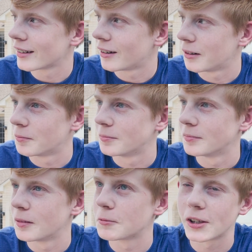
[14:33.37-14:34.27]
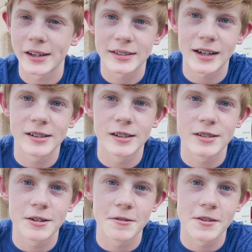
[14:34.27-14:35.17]
I'm really excited to
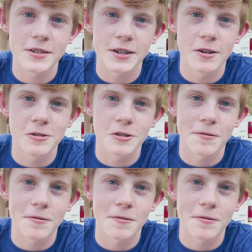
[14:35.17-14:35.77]
see where this goes as